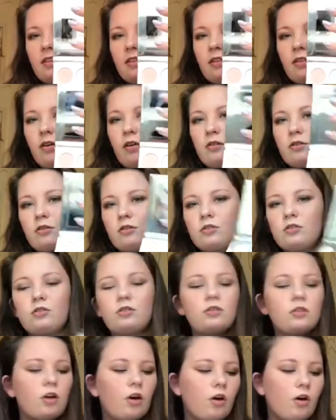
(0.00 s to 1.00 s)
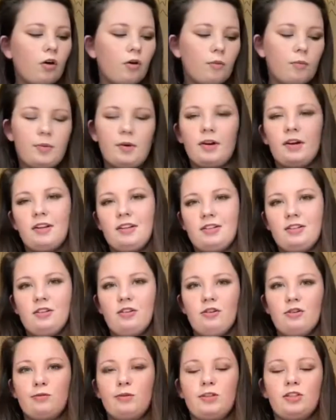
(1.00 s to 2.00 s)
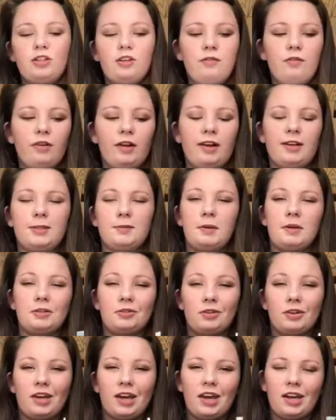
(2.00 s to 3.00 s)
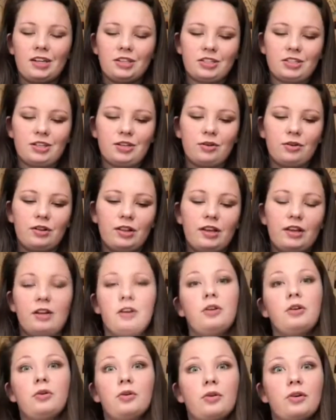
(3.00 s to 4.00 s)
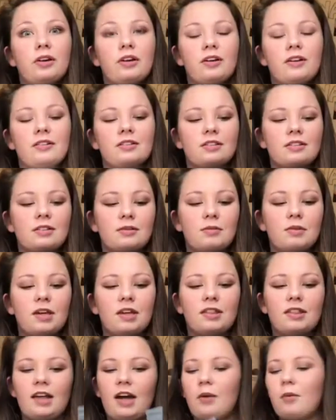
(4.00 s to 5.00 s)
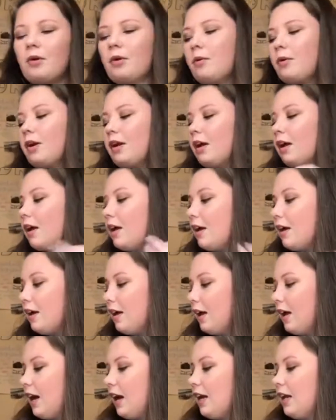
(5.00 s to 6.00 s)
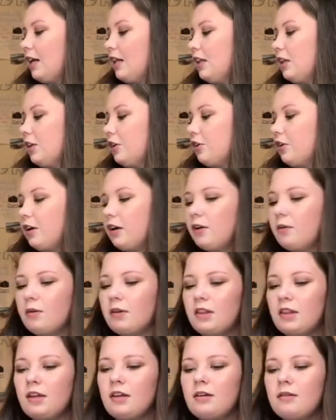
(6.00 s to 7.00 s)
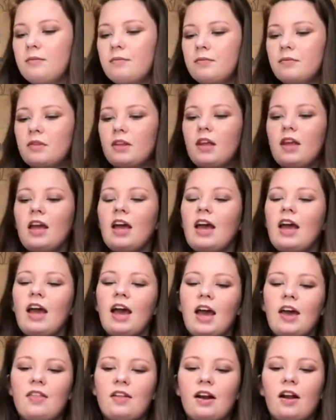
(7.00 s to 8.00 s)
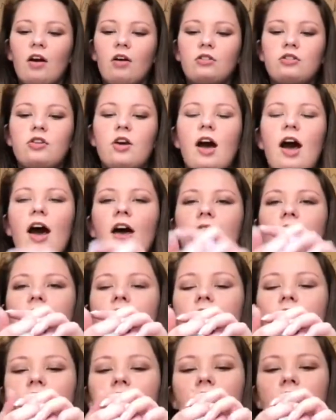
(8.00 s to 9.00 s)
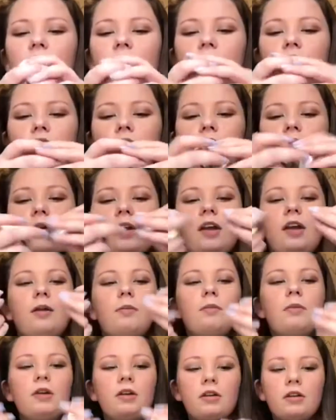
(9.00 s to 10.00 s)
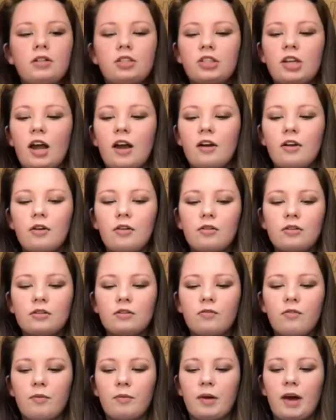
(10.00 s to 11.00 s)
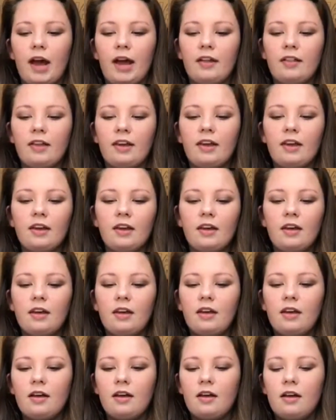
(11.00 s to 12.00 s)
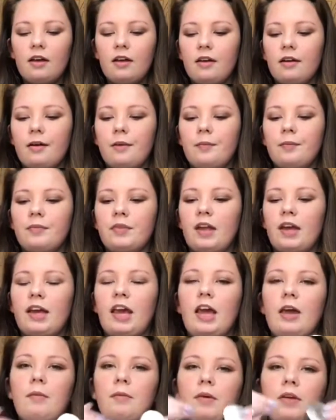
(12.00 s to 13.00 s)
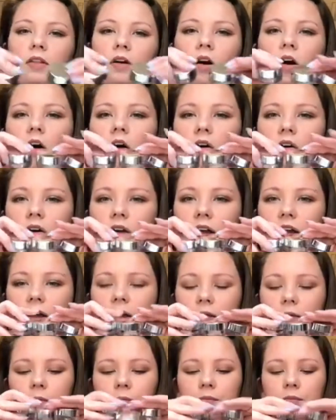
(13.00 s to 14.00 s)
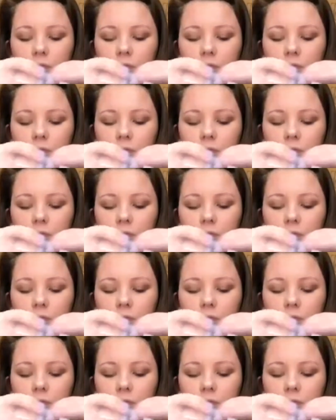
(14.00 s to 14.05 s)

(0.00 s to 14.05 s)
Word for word: Those are so pretty too, especially for like a special occasion or like New Year's or something like that where you want to get kind of glittery with it. And then I also have her cream shadows from Kylie. Um, that came in the Holiday.